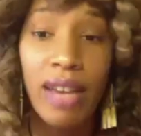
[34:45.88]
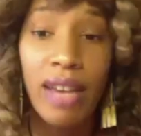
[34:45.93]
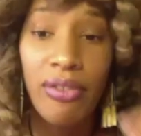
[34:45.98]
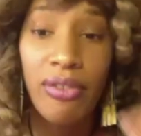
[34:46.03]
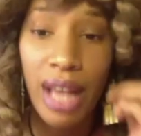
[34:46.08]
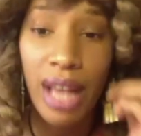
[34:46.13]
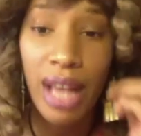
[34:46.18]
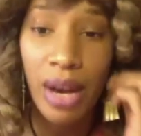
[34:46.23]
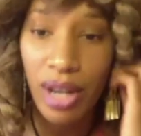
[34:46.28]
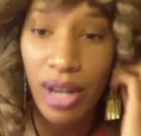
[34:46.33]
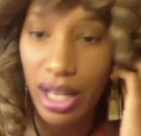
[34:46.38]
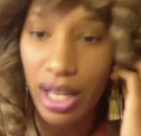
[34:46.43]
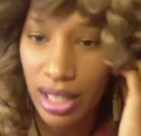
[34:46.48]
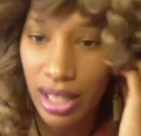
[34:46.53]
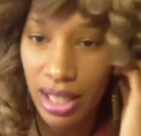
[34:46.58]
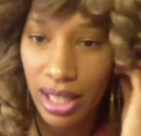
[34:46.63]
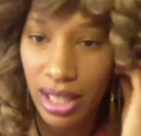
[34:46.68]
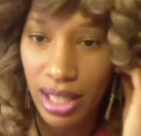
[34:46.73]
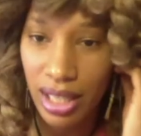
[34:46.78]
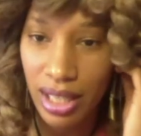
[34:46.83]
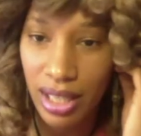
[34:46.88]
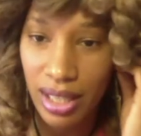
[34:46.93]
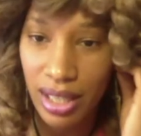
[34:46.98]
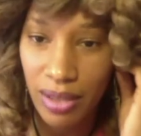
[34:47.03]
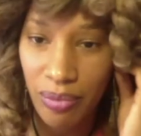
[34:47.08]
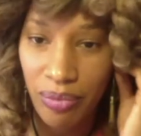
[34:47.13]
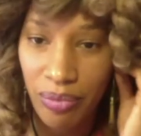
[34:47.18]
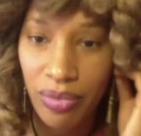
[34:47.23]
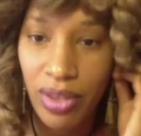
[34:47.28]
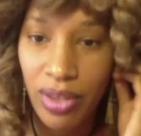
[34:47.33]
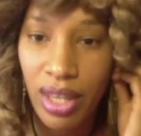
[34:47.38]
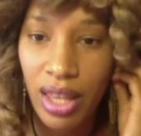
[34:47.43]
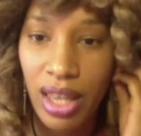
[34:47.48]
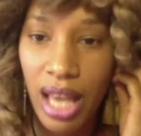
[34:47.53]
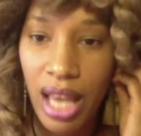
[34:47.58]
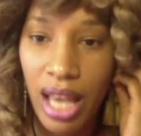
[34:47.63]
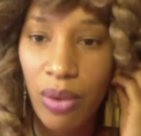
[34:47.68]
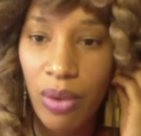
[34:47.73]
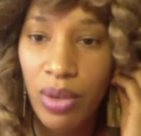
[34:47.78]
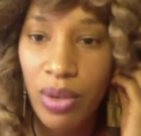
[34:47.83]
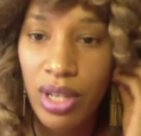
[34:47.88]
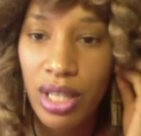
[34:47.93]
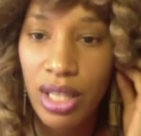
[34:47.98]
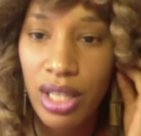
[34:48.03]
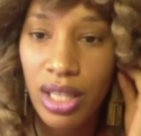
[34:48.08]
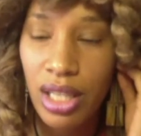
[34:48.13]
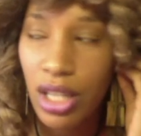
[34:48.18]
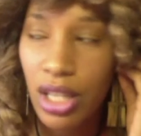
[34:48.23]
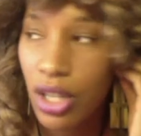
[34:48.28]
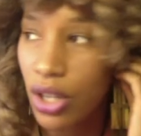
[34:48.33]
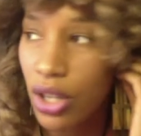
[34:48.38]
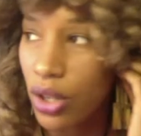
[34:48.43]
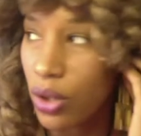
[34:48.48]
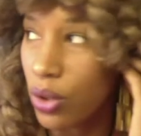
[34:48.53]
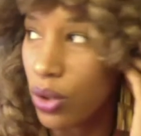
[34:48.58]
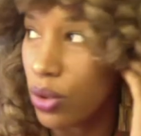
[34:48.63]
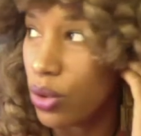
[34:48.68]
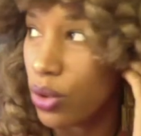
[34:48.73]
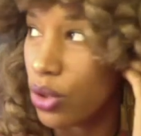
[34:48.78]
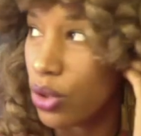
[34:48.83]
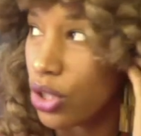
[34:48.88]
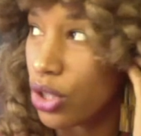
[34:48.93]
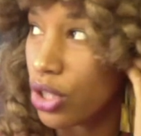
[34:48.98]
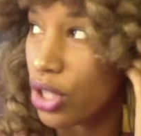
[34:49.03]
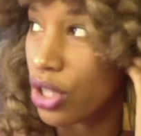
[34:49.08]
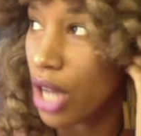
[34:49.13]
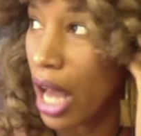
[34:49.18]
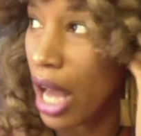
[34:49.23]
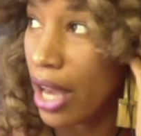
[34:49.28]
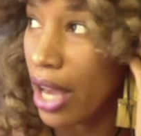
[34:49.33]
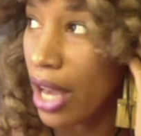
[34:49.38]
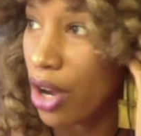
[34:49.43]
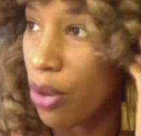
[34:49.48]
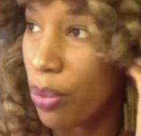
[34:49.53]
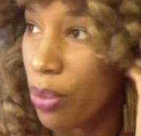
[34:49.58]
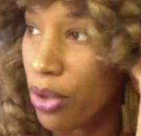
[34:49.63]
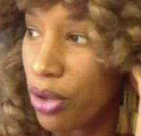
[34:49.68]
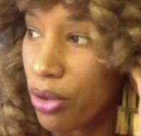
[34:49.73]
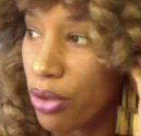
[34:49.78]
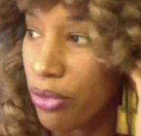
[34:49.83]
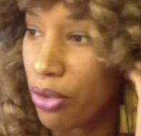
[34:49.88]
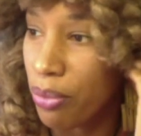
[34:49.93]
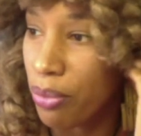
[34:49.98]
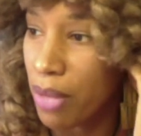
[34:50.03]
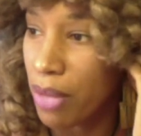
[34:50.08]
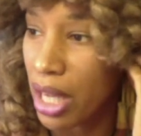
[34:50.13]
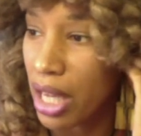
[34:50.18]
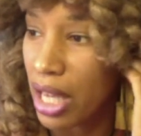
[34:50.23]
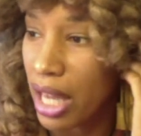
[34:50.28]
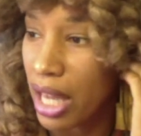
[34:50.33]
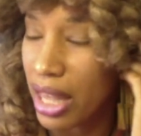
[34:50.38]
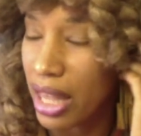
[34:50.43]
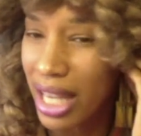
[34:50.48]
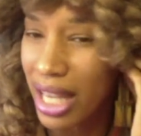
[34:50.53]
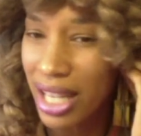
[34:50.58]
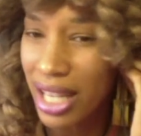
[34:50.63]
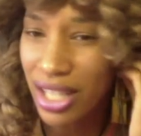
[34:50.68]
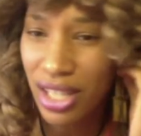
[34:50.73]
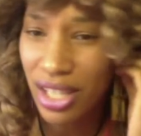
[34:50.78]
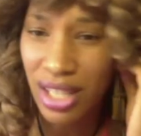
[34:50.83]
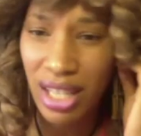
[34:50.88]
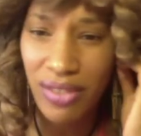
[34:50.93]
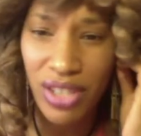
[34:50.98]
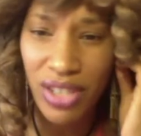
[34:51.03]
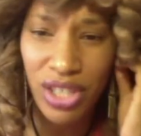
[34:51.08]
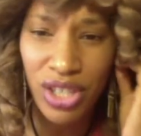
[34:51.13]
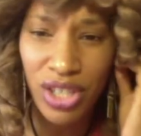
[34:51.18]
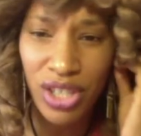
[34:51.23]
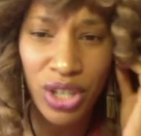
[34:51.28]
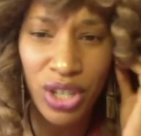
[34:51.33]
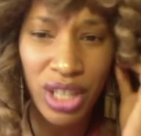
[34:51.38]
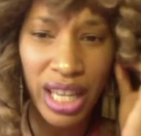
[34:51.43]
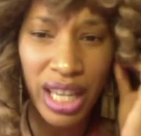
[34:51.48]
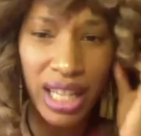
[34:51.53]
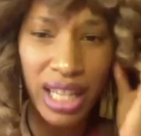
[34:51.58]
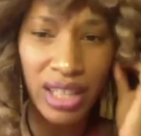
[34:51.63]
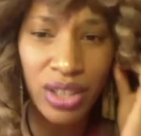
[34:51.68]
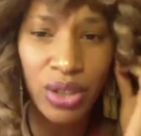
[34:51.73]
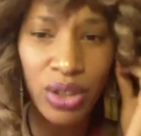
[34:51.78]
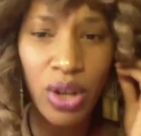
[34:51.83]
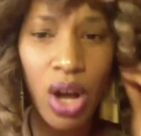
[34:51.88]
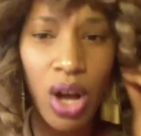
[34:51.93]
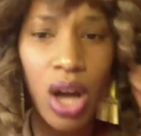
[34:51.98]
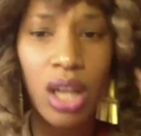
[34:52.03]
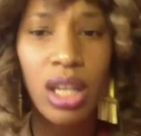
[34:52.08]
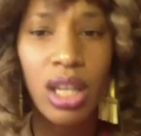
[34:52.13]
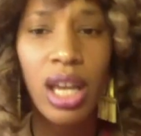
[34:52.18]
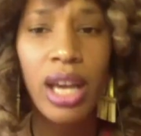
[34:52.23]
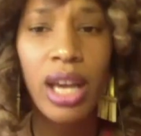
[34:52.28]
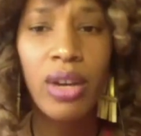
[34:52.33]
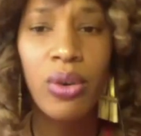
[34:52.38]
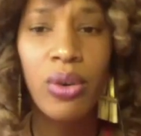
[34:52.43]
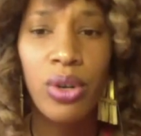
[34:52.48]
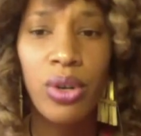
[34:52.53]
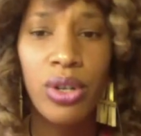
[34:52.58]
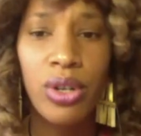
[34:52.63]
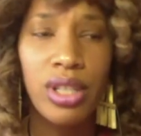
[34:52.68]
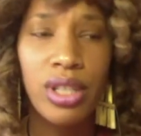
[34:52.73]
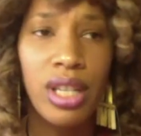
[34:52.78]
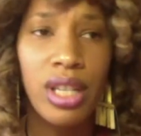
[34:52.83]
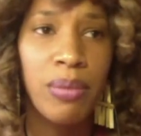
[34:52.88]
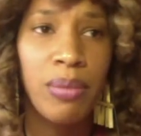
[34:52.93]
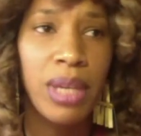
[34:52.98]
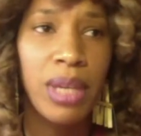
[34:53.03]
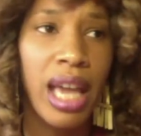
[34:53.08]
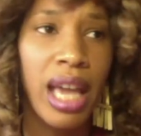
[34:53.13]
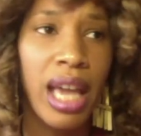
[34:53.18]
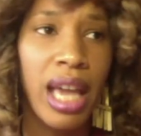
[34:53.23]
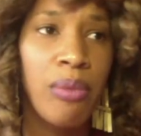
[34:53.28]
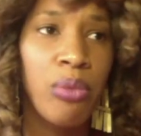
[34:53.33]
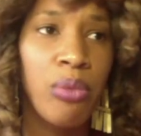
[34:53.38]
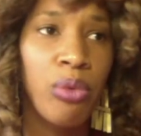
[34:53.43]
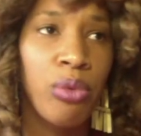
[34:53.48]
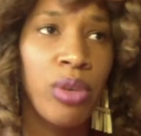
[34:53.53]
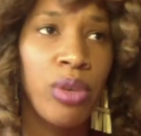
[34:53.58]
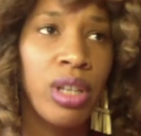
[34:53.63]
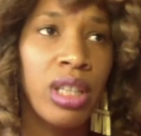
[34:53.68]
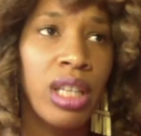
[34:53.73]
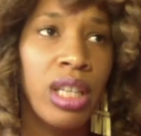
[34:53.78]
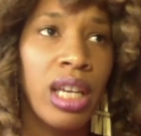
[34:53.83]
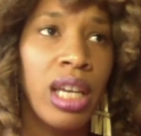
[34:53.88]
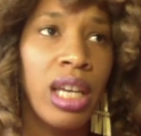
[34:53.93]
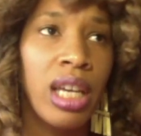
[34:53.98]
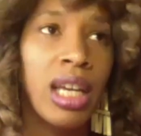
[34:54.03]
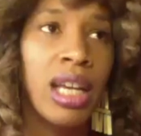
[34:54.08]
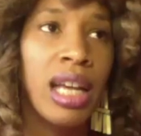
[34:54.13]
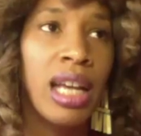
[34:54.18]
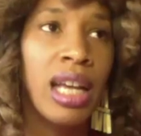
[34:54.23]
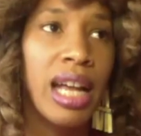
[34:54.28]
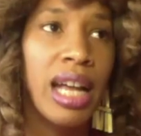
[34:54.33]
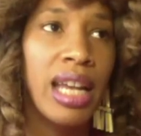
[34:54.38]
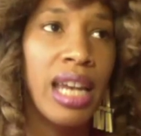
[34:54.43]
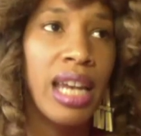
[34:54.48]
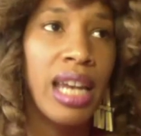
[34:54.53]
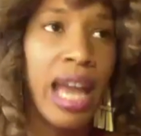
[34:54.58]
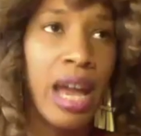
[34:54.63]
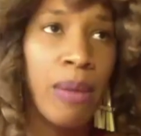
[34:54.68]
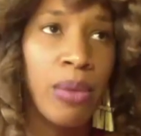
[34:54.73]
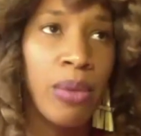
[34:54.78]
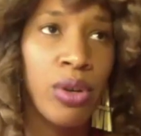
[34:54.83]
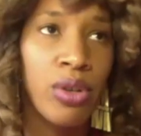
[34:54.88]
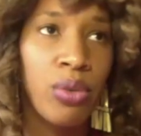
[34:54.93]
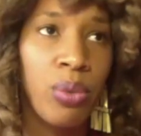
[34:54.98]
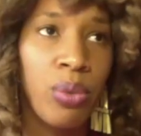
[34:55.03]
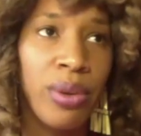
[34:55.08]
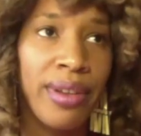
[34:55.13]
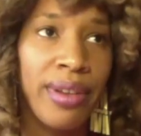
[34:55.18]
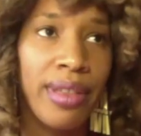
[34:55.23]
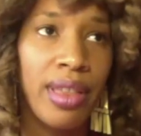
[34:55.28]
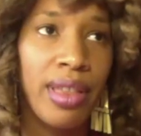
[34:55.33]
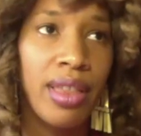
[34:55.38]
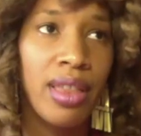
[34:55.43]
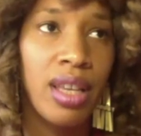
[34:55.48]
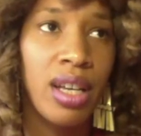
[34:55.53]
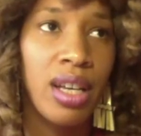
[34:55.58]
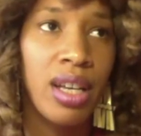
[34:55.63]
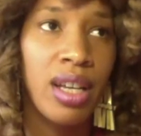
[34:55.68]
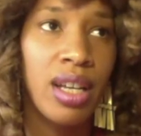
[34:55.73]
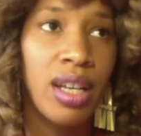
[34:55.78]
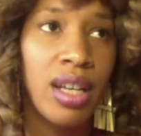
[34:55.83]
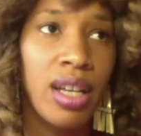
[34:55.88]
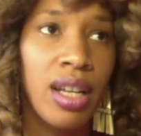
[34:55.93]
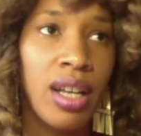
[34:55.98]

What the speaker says: flower essences. That was a huge eye opener for me. I think I just even took like a little online course and became really enamored with the